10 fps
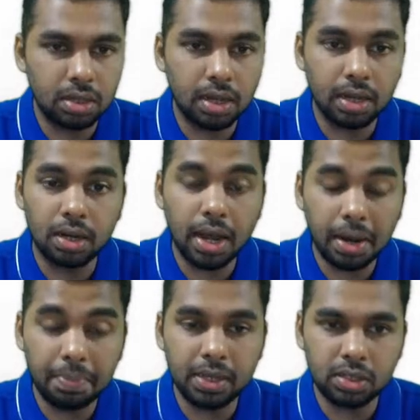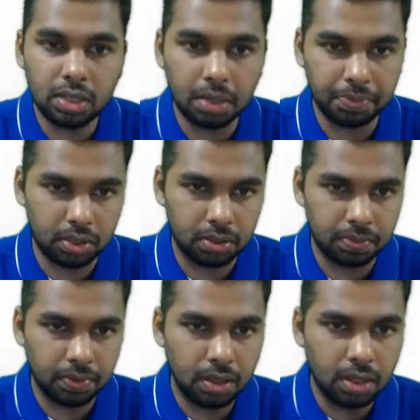Arabic script.
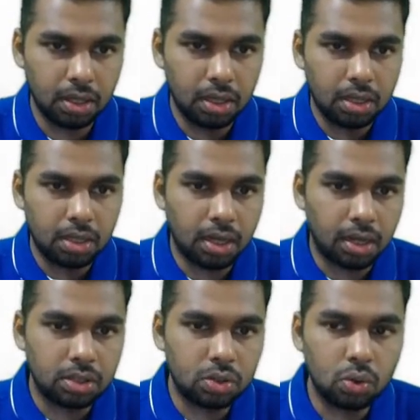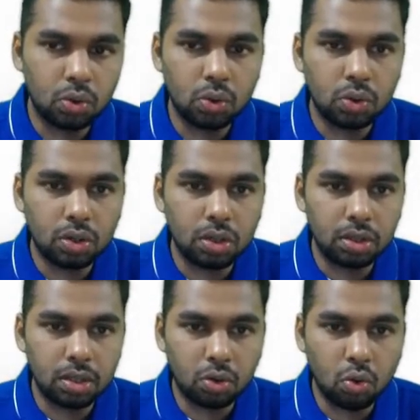Yeah, so
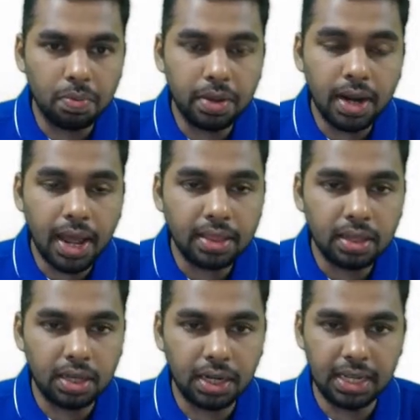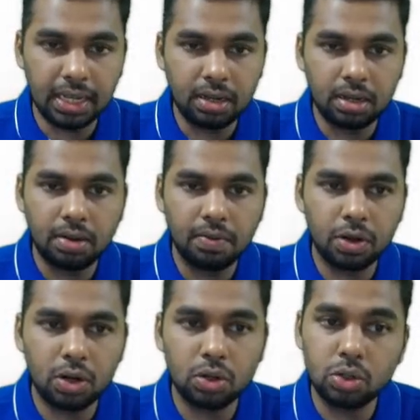the Roman and the Greek
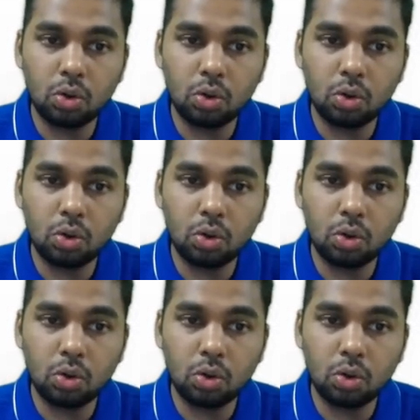were also